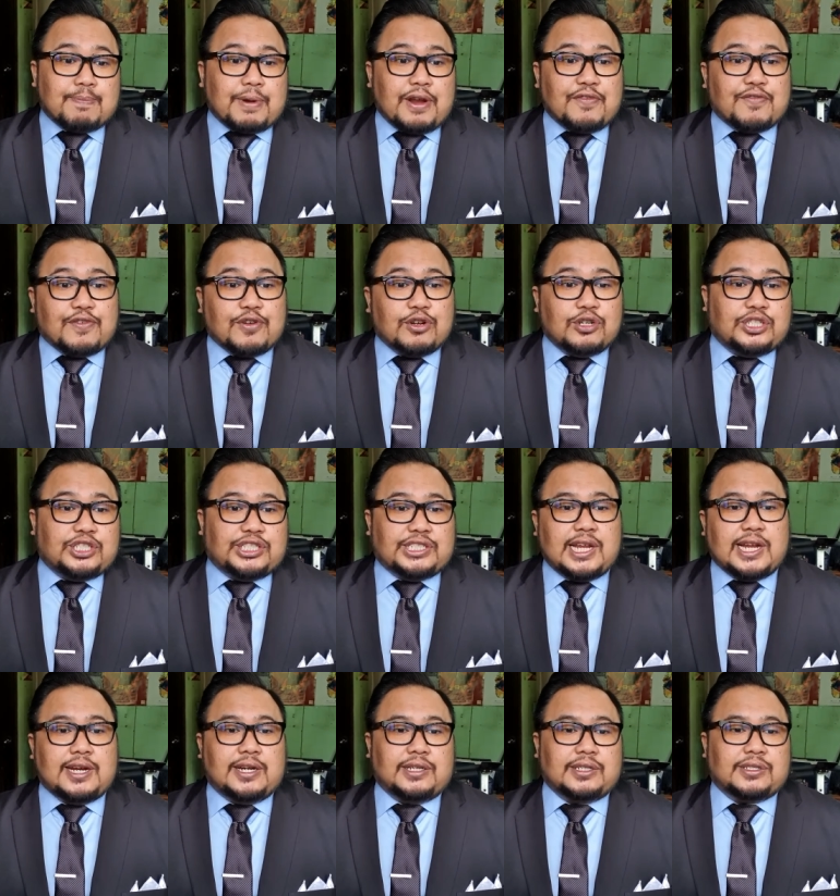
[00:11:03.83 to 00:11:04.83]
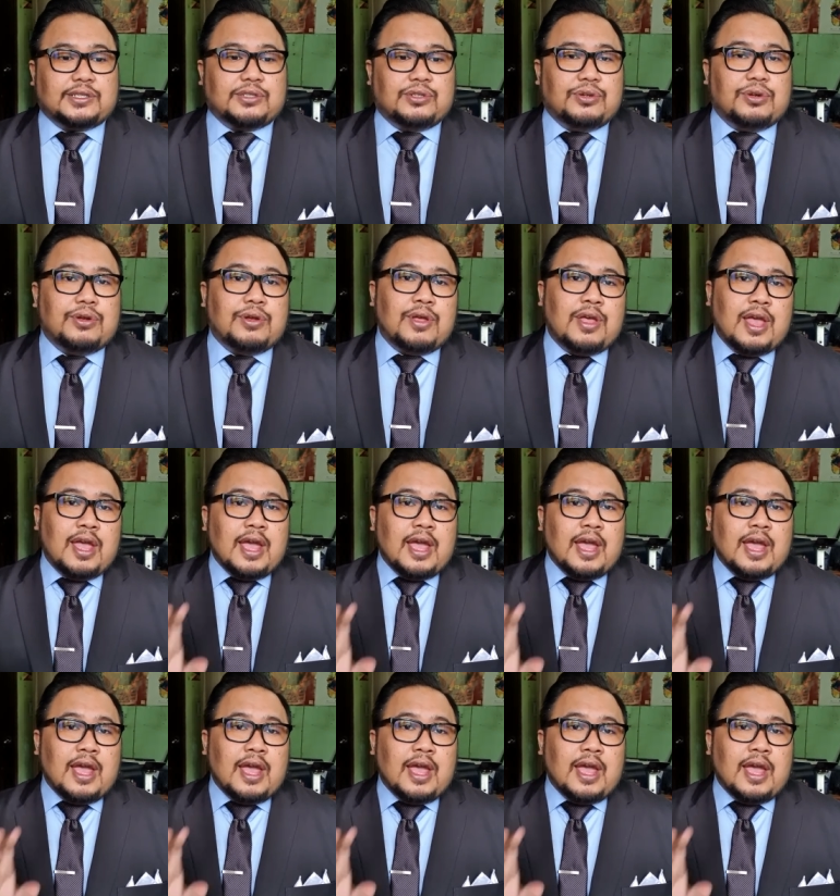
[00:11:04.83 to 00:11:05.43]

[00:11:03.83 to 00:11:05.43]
preferred shares. No?